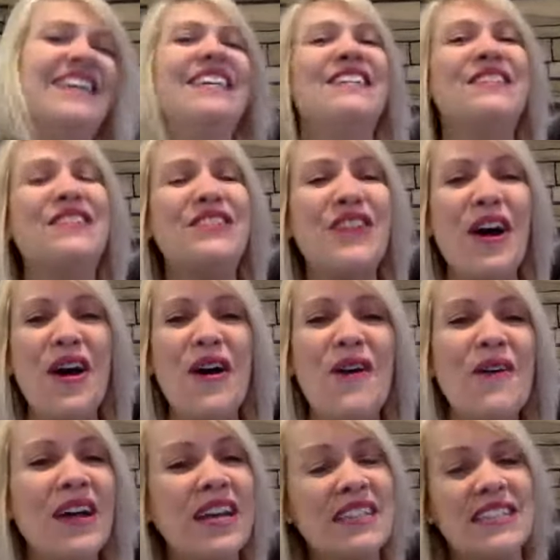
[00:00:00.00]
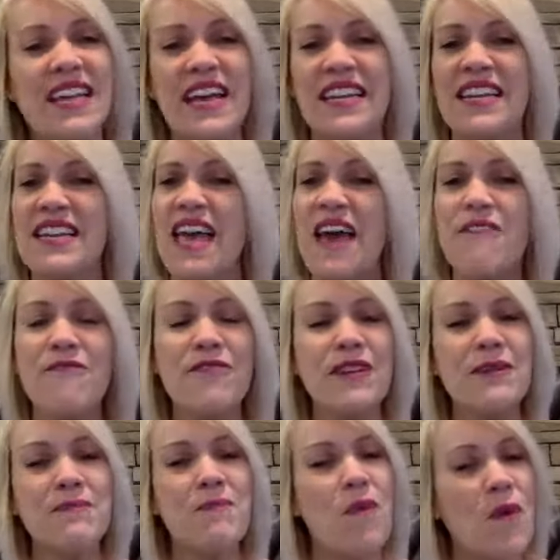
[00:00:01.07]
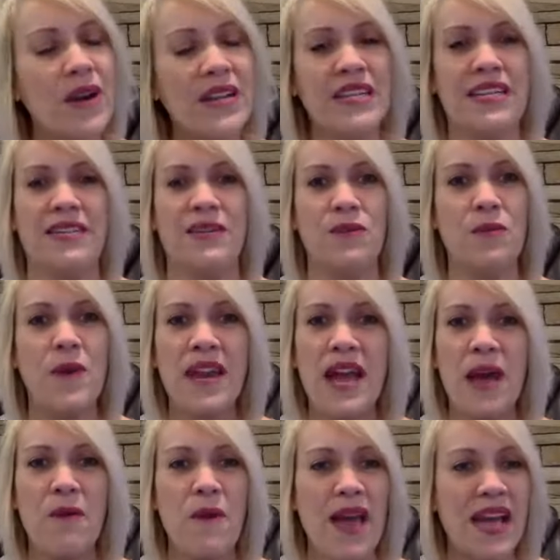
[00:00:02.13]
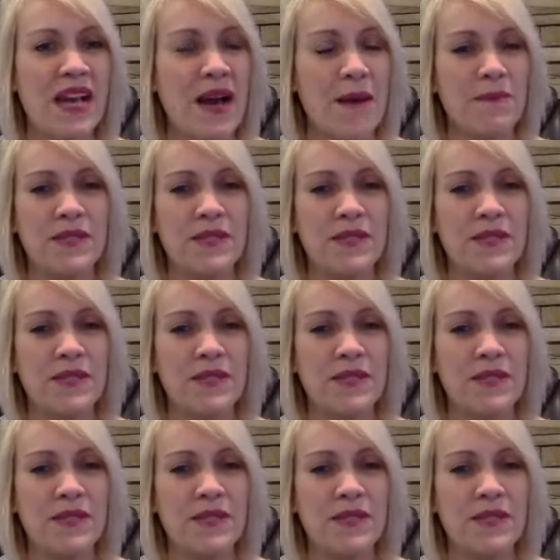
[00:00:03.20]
So exciting every morning when I wake up